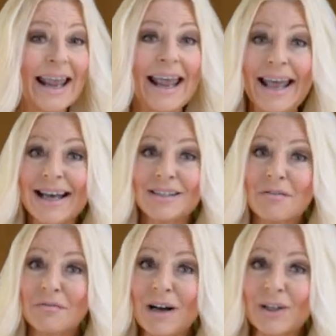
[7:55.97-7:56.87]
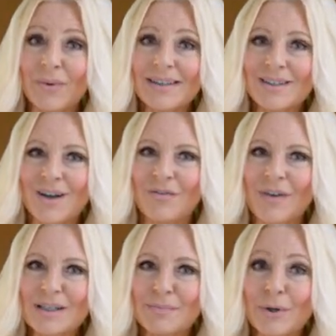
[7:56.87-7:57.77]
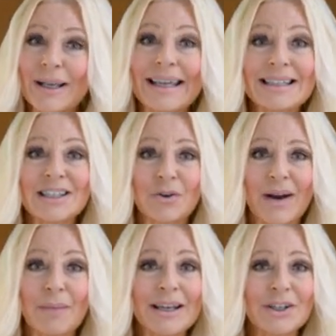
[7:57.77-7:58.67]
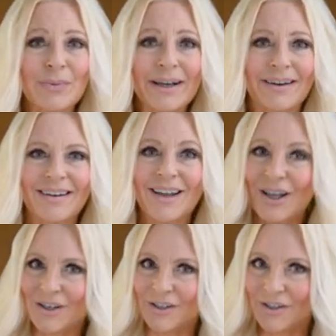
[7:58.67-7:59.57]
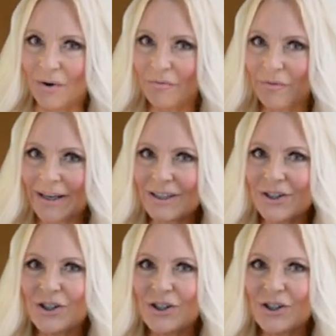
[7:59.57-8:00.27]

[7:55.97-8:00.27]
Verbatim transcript: And follow us on Facebook, Instagram, and Twitter. Don't forget to